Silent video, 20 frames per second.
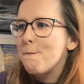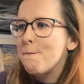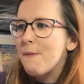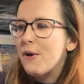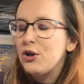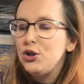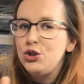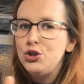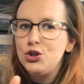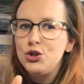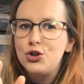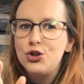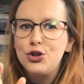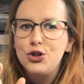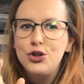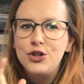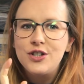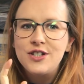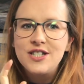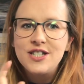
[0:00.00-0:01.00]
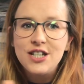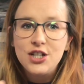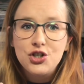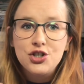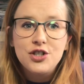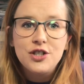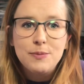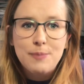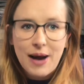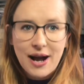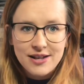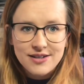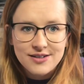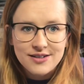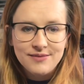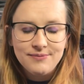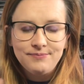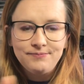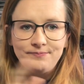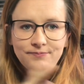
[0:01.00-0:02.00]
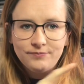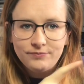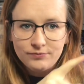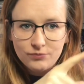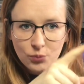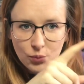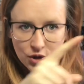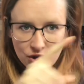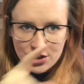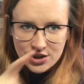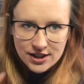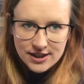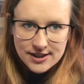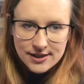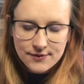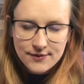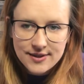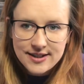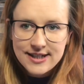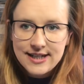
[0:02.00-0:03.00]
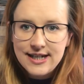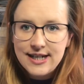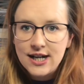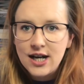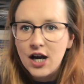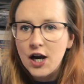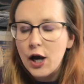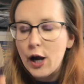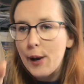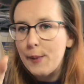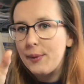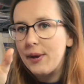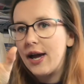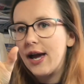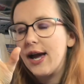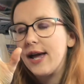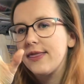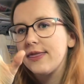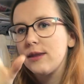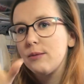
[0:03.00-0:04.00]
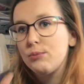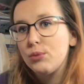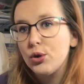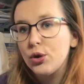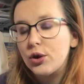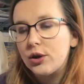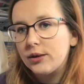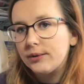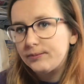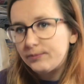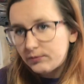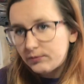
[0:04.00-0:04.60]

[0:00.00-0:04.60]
you could stitch the pattern, which is of a teacup and the book,